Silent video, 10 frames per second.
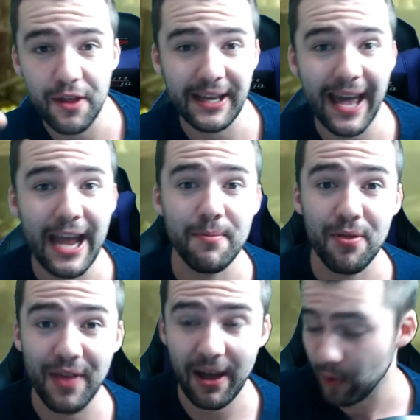the
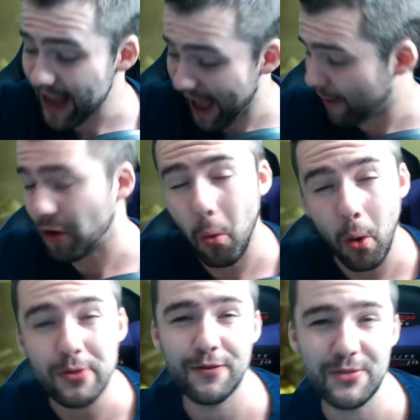game that we have
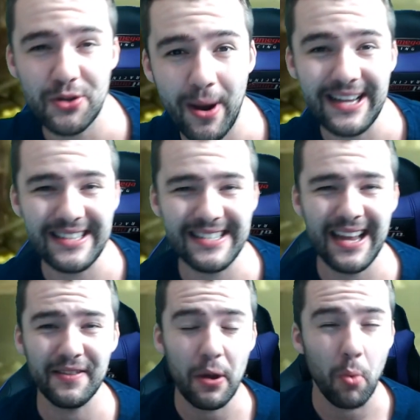quotes from Square Enix
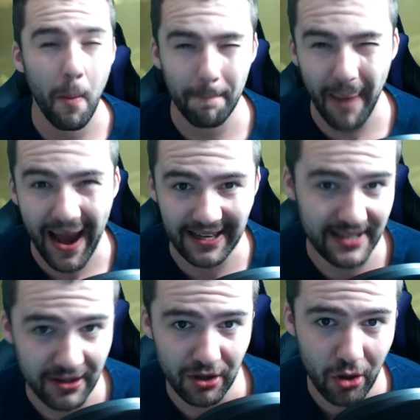saying they were
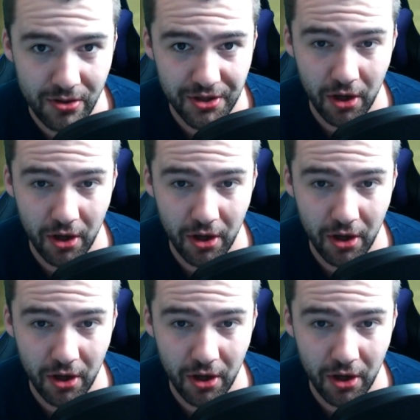maxing the console.